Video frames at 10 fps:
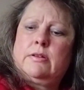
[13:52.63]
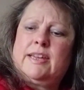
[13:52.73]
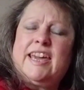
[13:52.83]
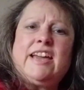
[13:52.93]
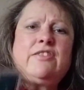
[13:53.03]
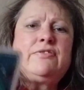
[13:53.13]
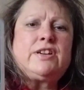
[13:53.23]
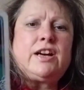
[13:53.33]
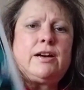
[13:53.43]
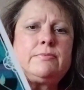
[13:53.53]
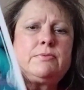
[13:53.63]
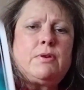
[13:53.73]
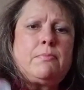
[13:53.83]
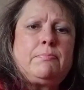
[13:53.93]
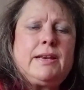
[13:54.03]
King of Cups.
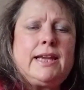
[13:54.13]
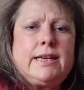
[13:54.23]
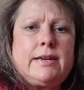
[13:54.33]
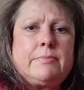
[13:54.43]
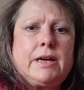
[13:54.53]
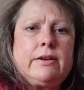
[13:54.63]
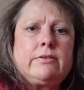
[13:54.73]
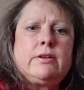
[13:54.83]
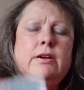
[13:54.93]
What planet am I on?